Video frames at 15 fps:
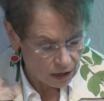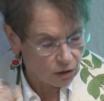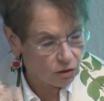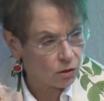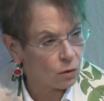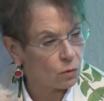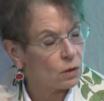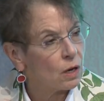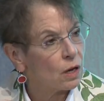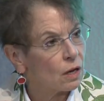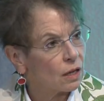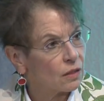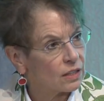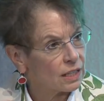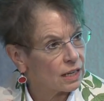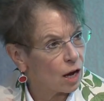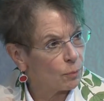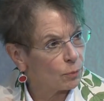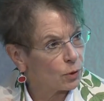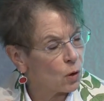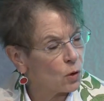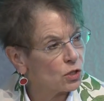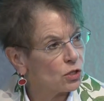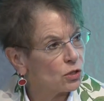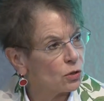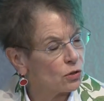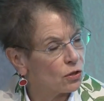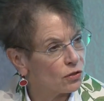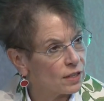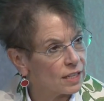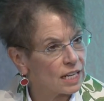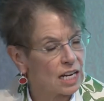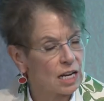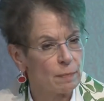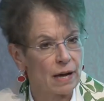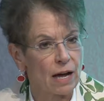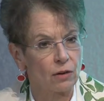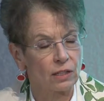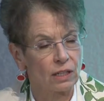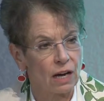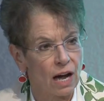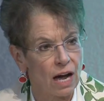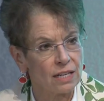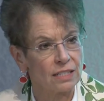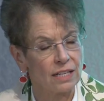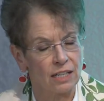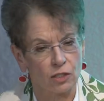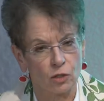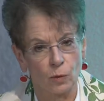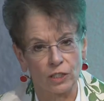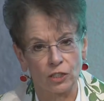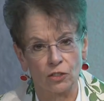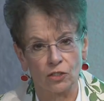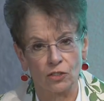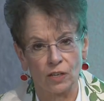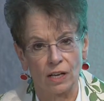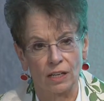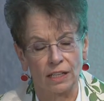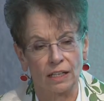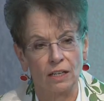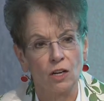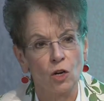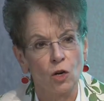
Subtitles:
So the approach to thinking about content as what you're selling